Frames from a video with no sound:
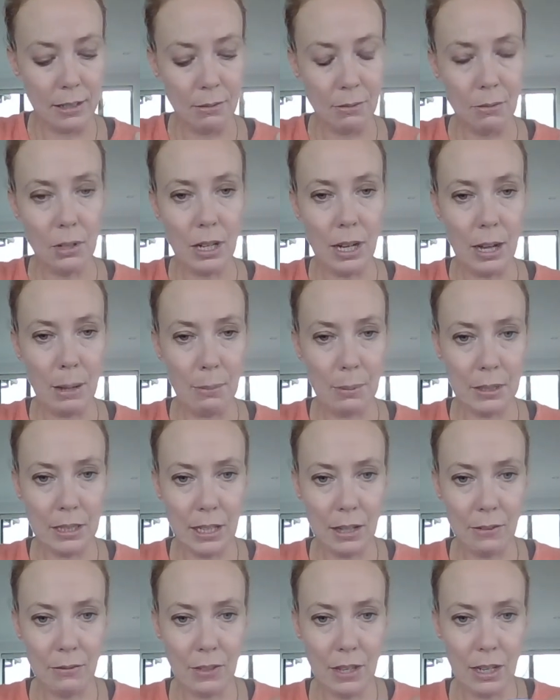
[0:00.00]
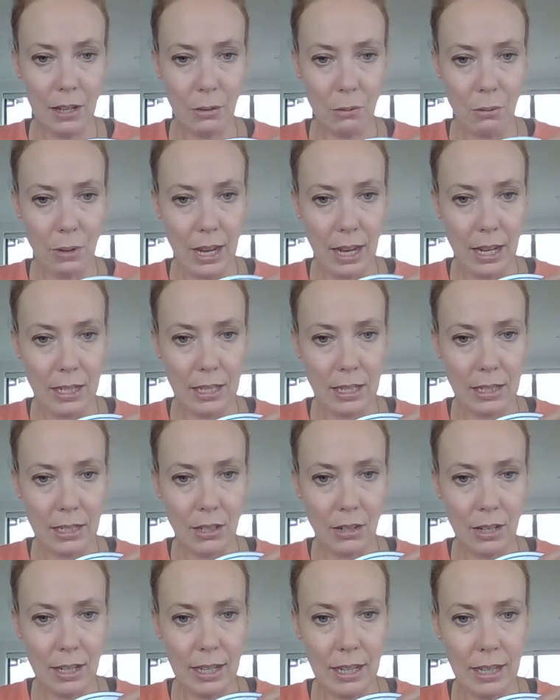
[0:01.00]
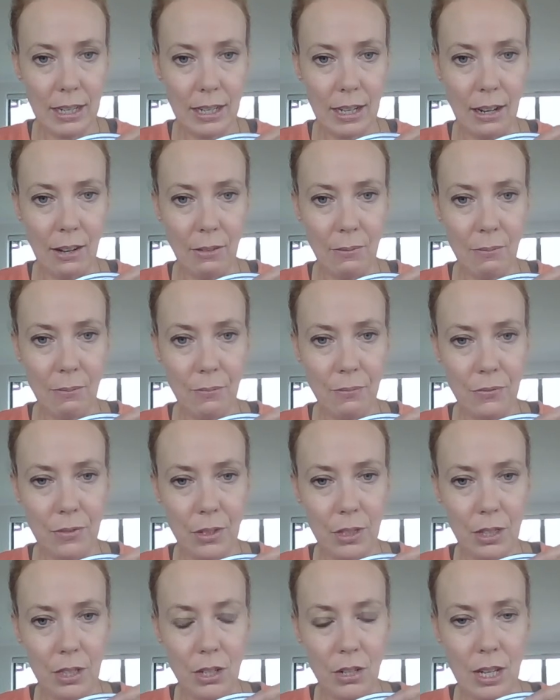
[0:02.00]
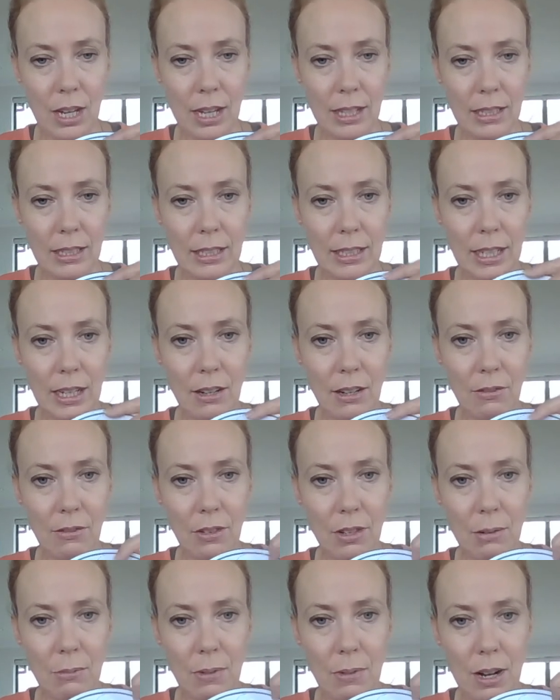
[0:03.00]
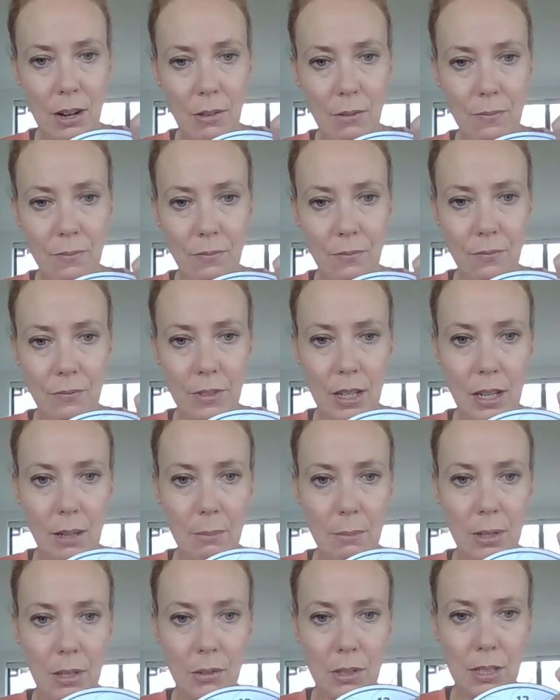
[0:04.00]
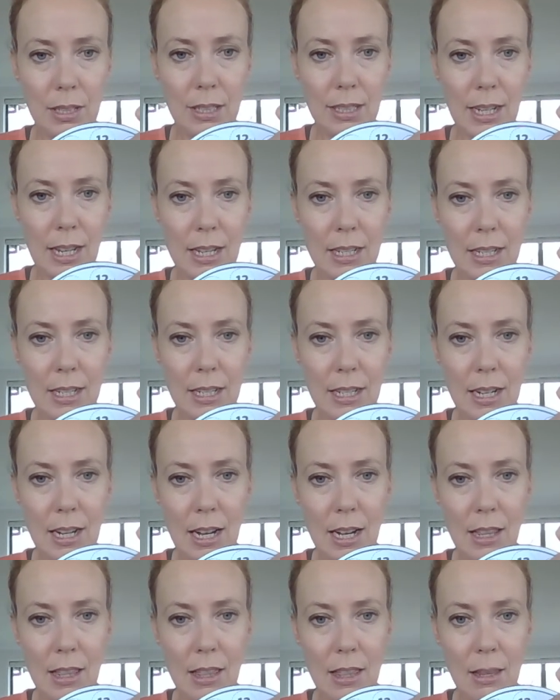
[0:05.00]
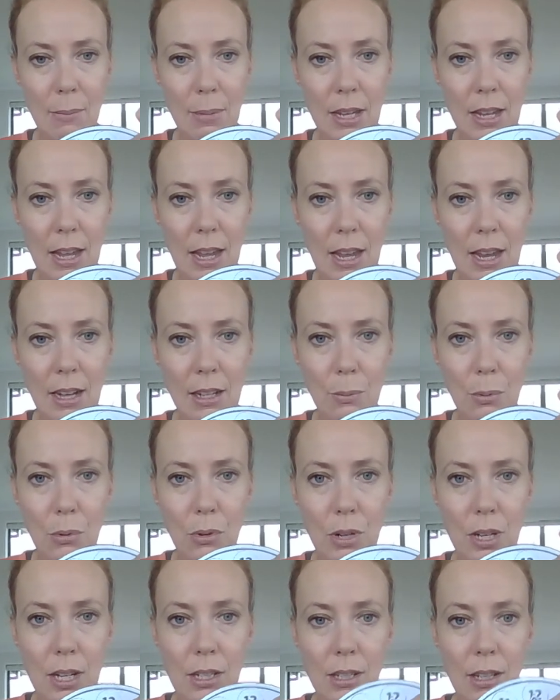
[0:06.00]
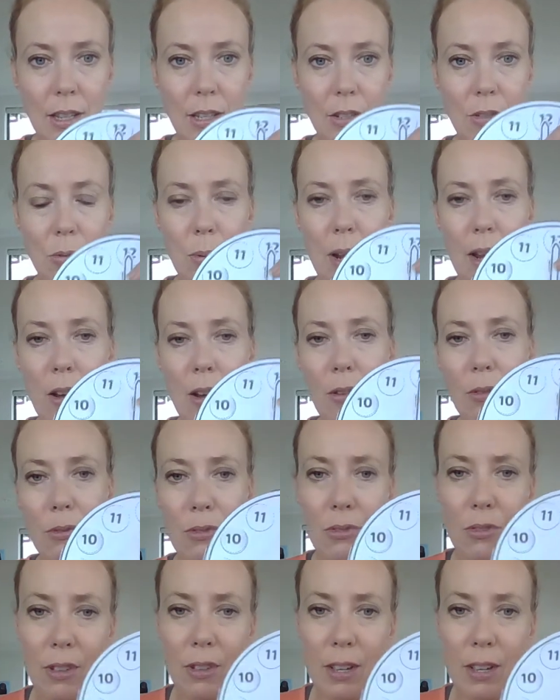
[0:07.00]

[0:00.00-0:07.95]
what happens if the little hand is hiding now and you can't see it very well because it's underneath the big hand pointing to the 12?